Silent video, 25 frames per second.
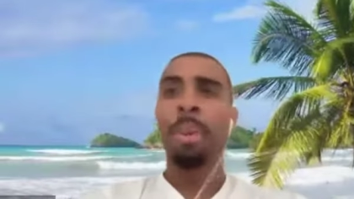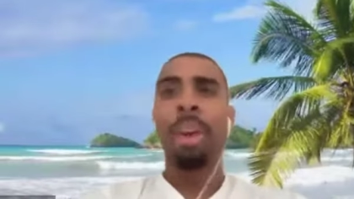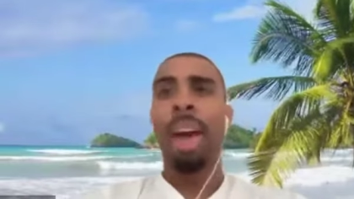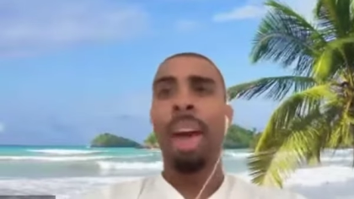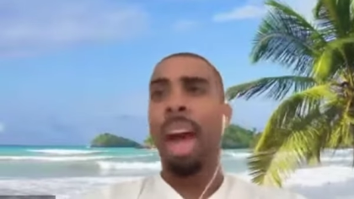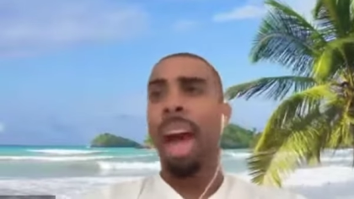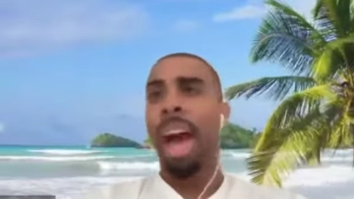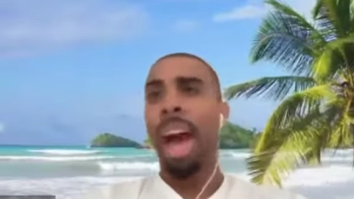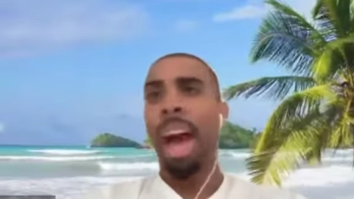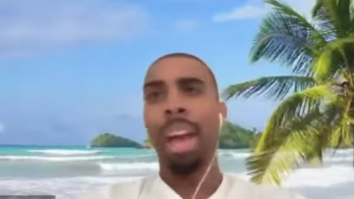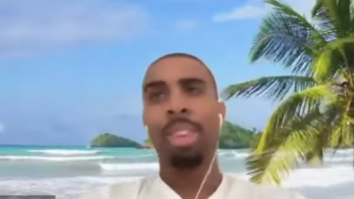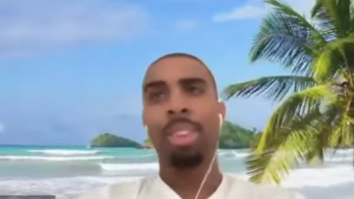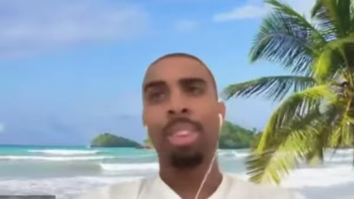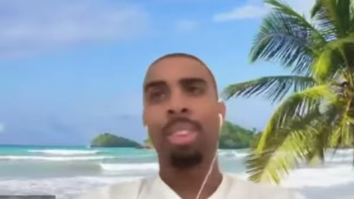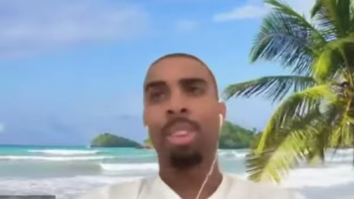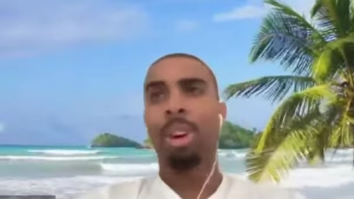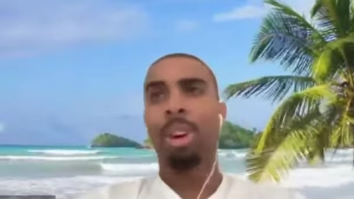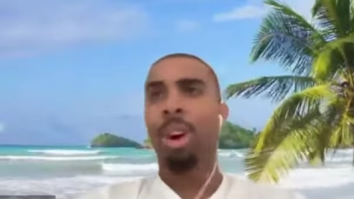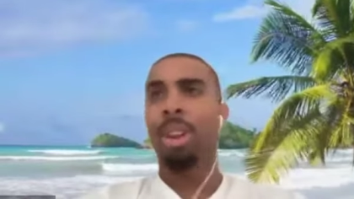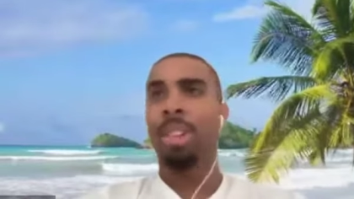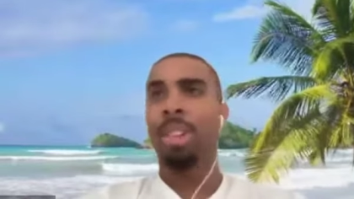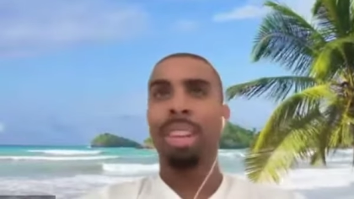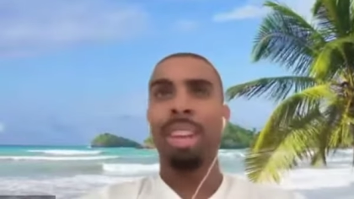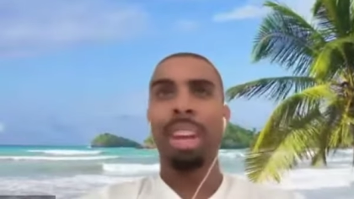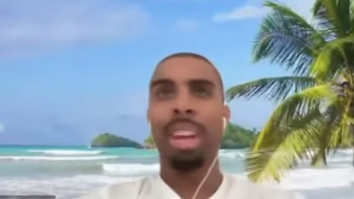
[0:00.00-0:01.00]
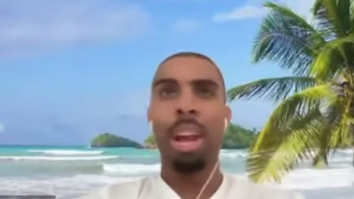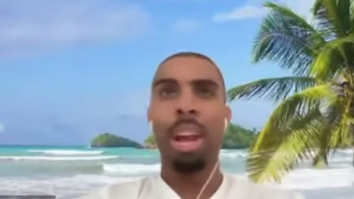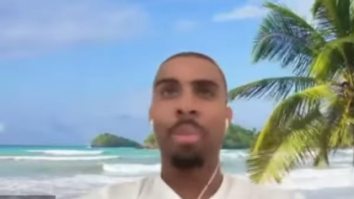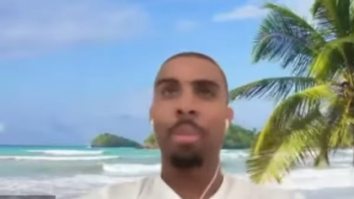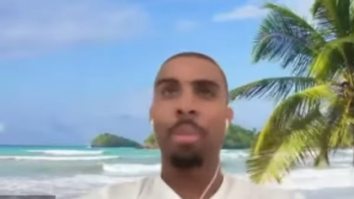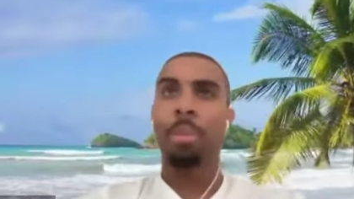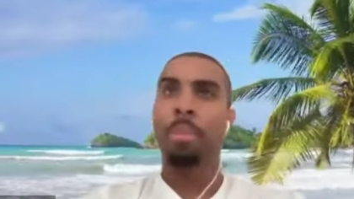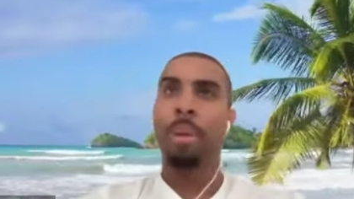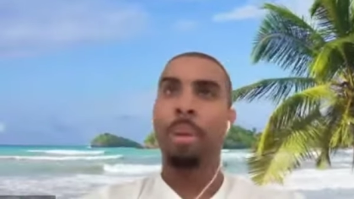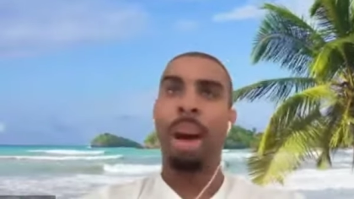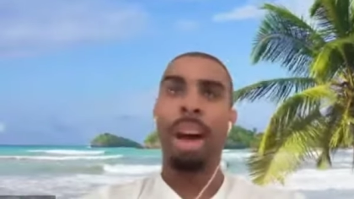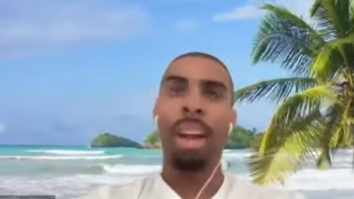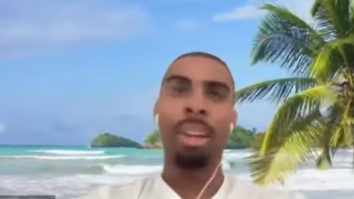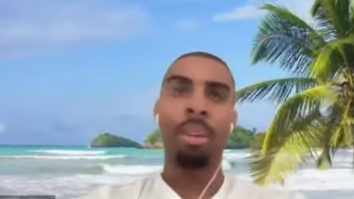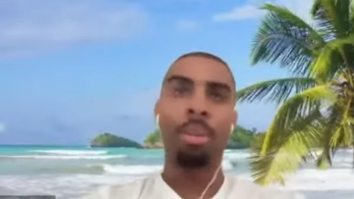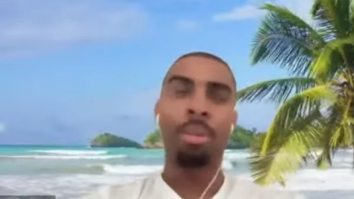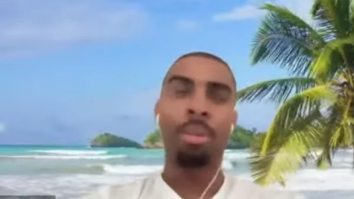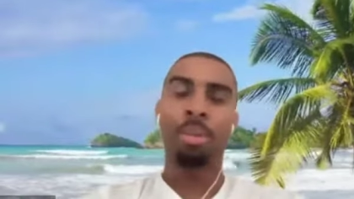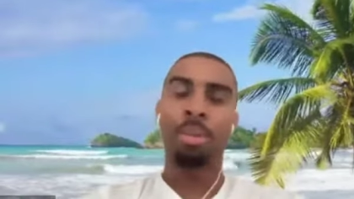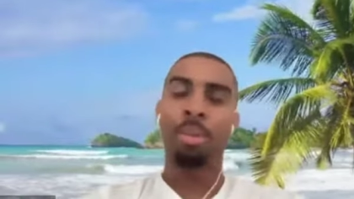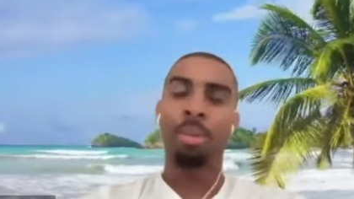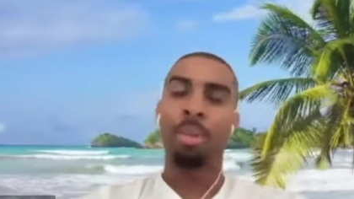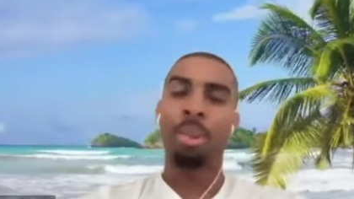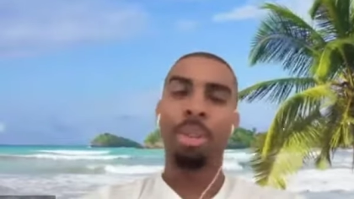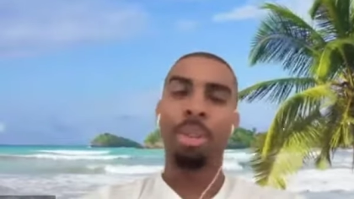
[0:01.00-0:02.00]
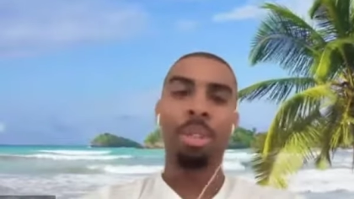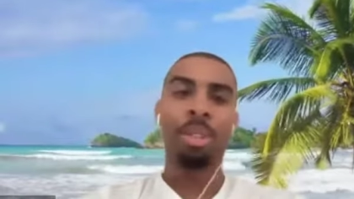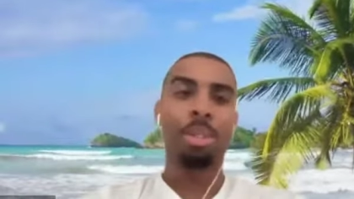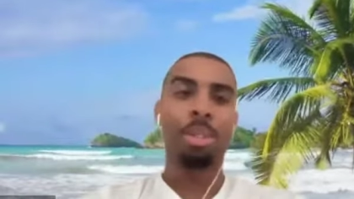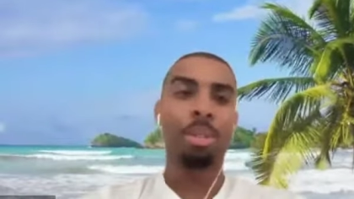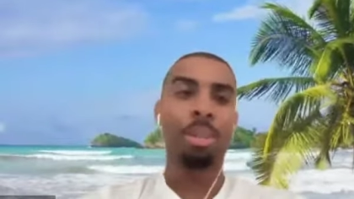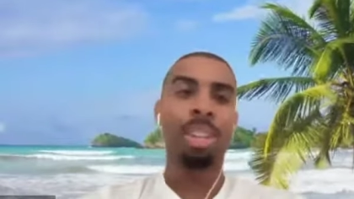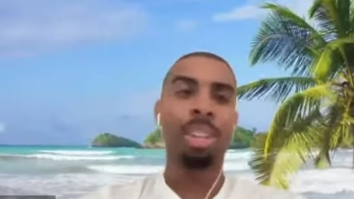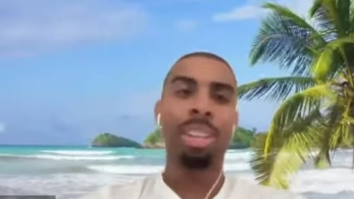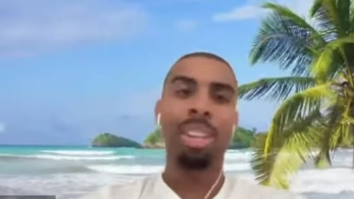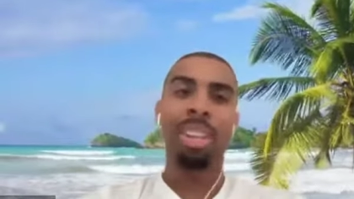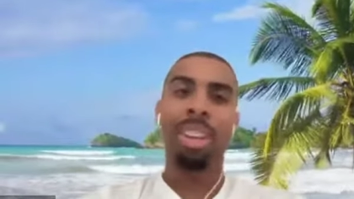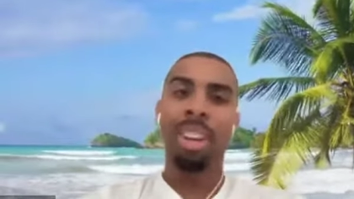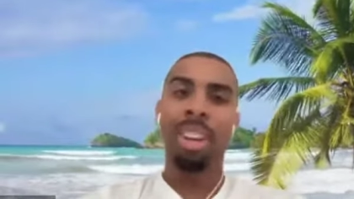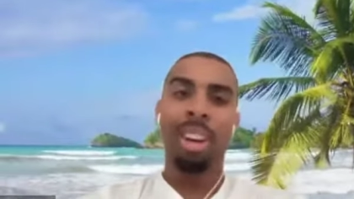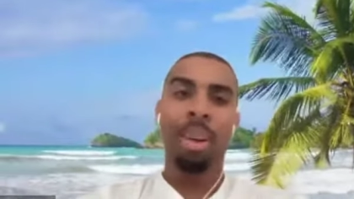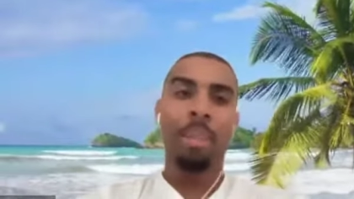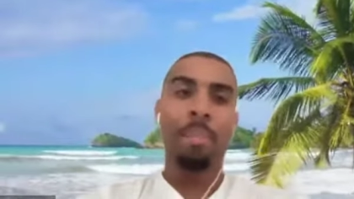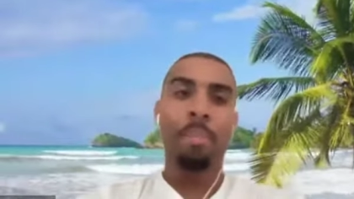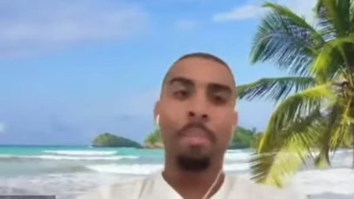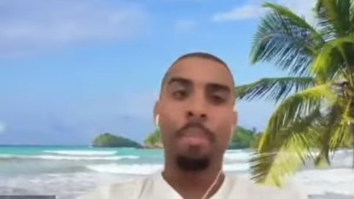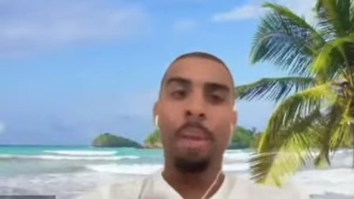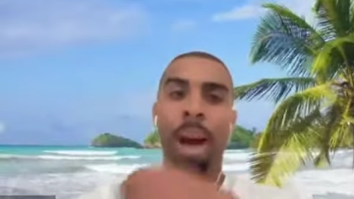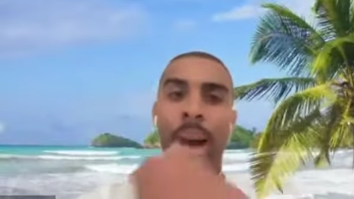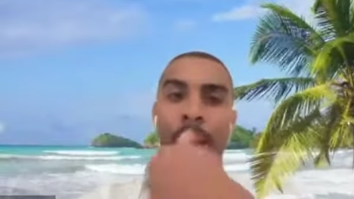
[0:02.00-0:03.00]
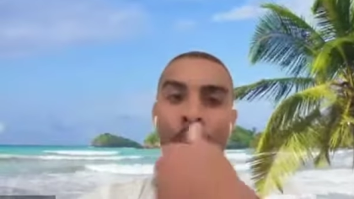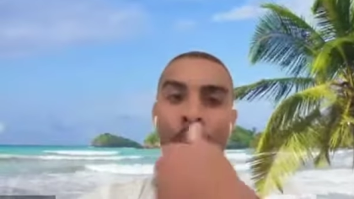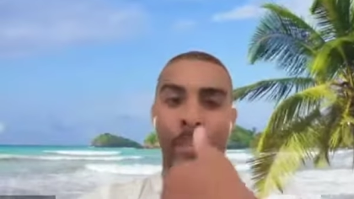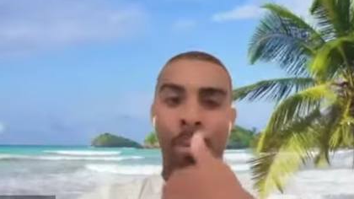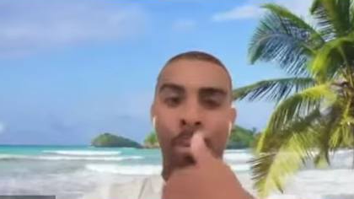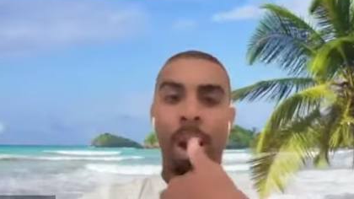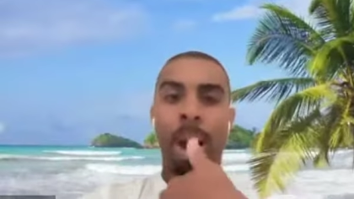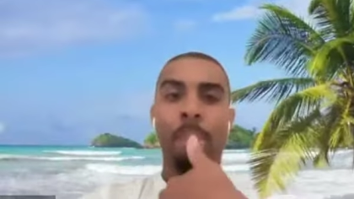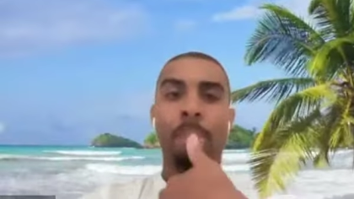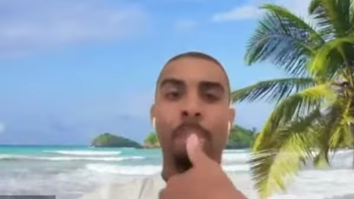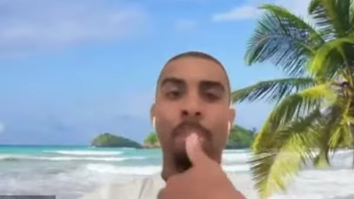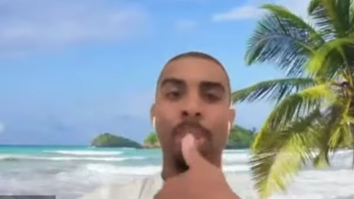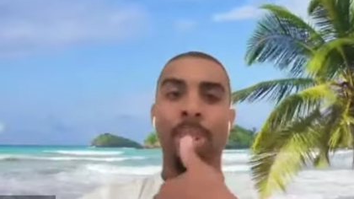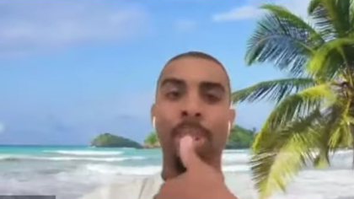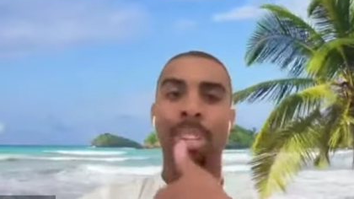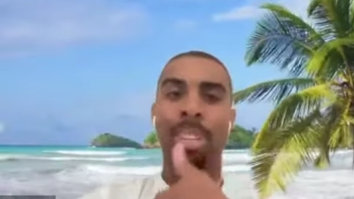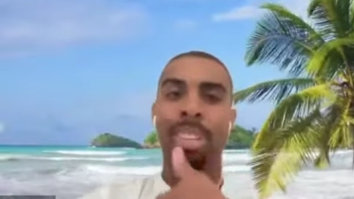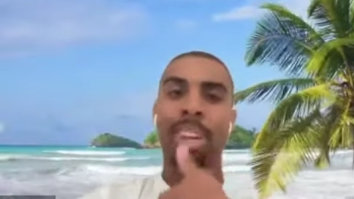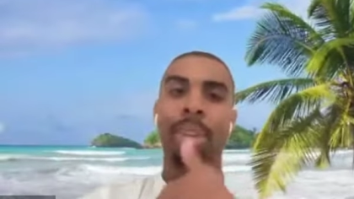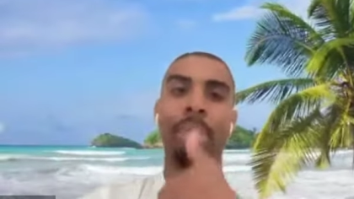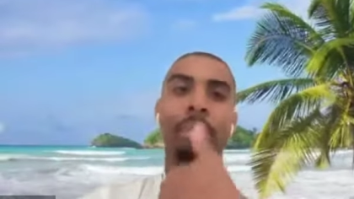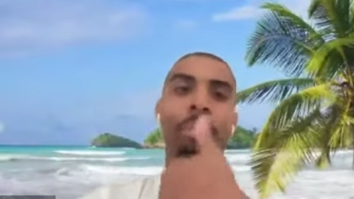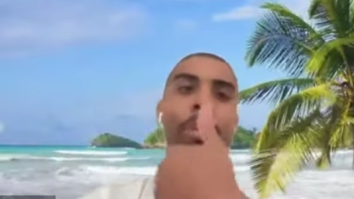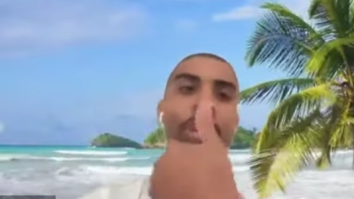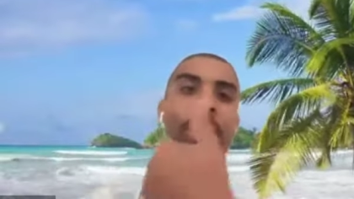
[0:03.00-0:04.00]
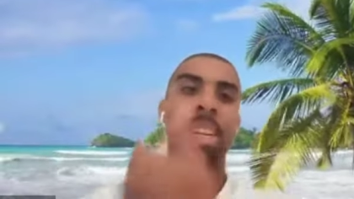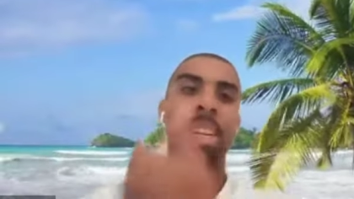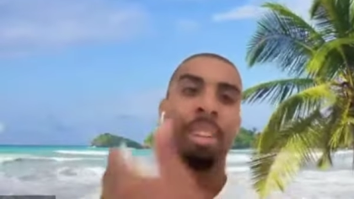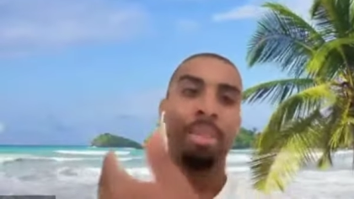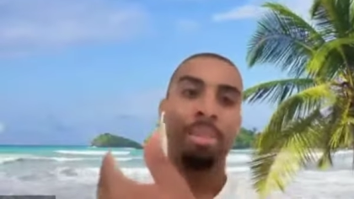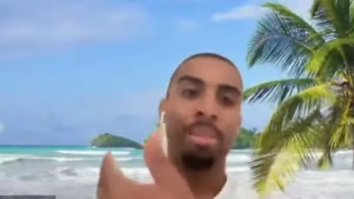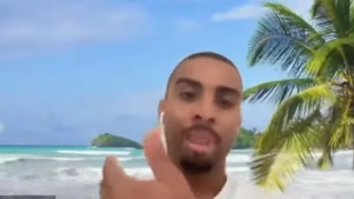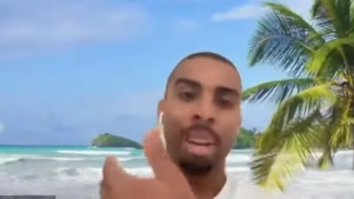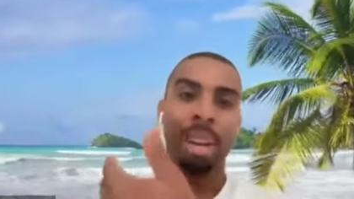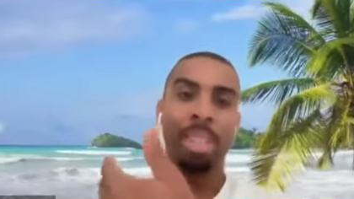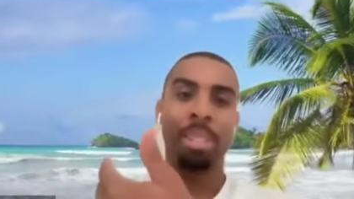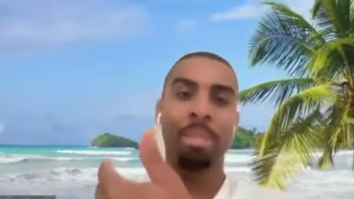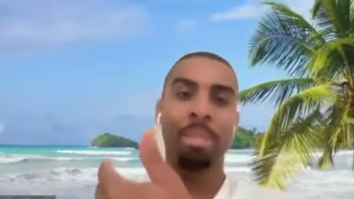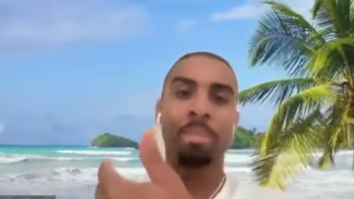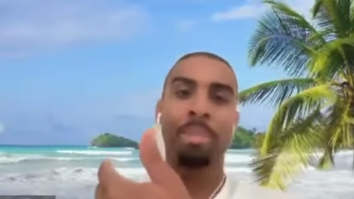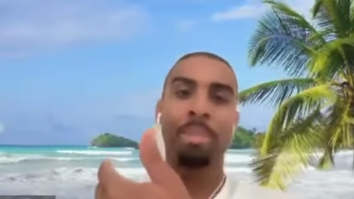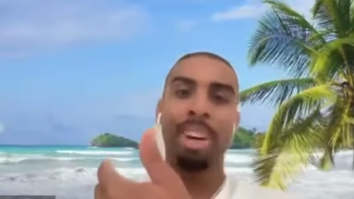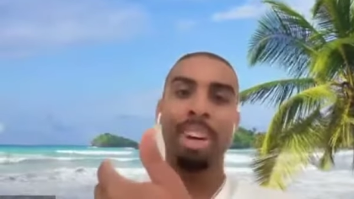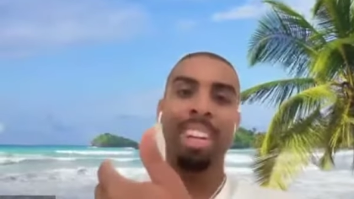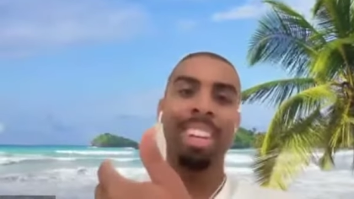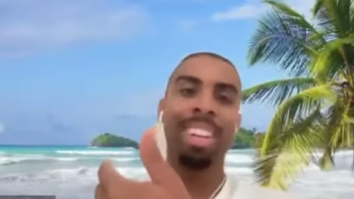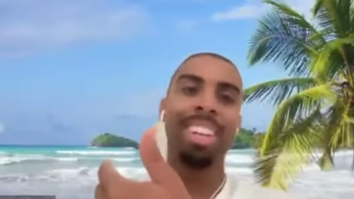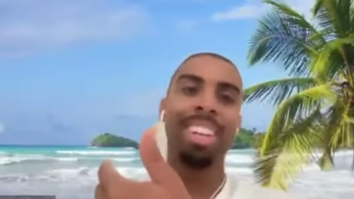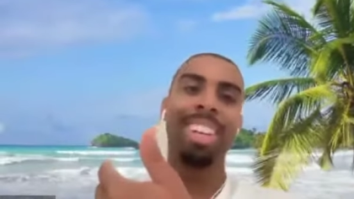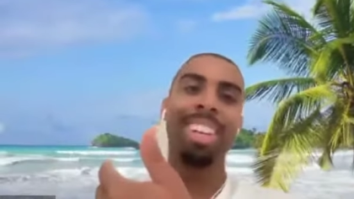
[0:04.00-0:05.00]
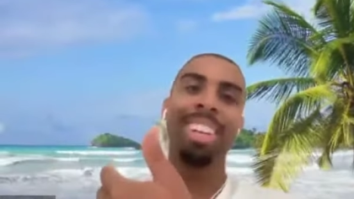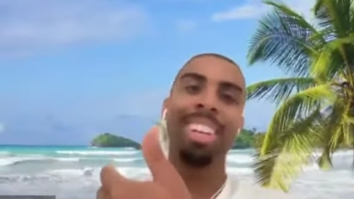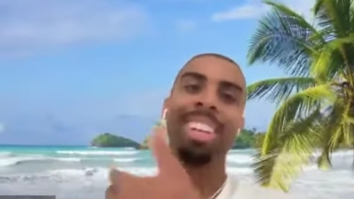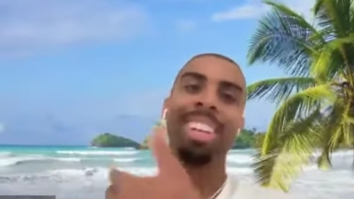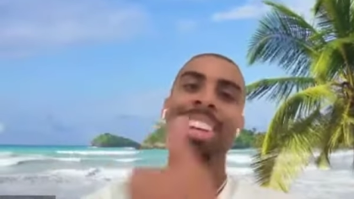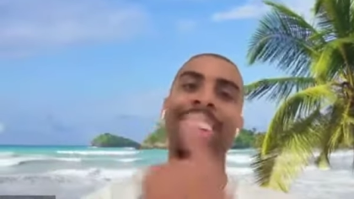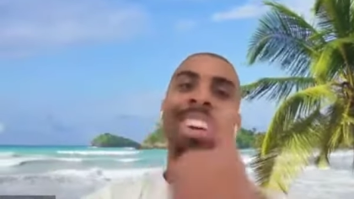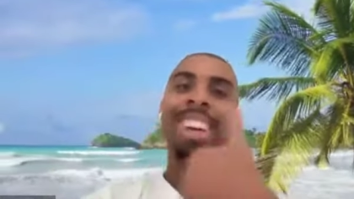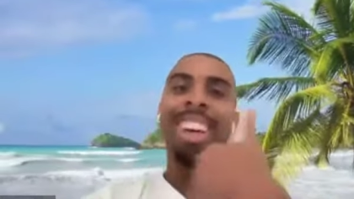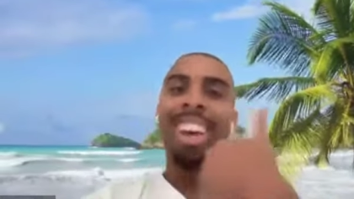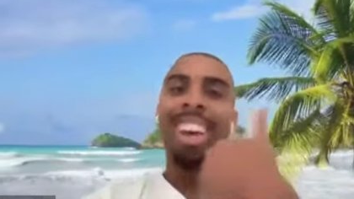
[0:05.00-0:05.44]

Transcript: I thought that everybody was going to treat my property that we invest money in